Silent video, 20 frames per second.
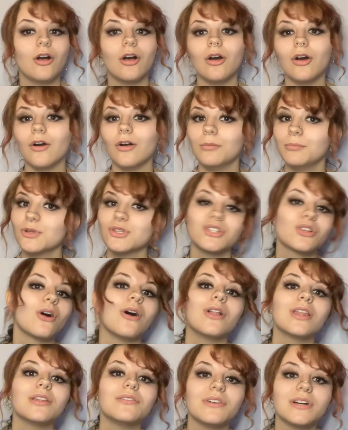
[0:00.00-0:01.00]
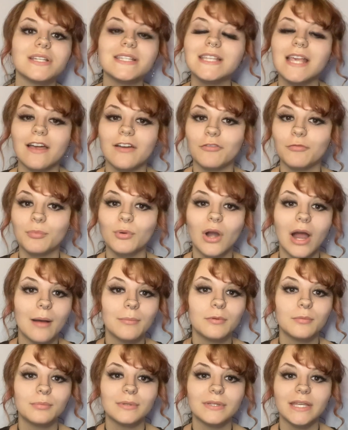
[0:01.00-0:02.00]
almost all of us have
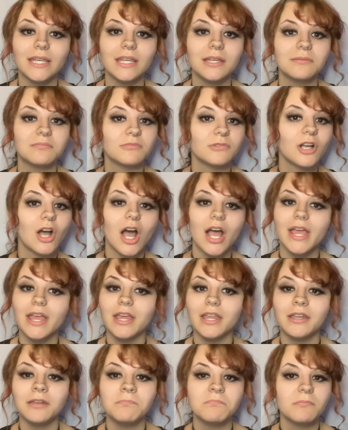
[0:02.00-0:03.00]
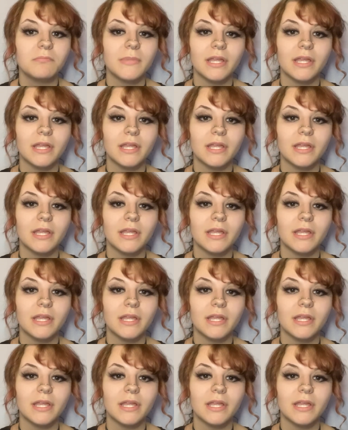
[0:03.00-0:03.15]
probably gotten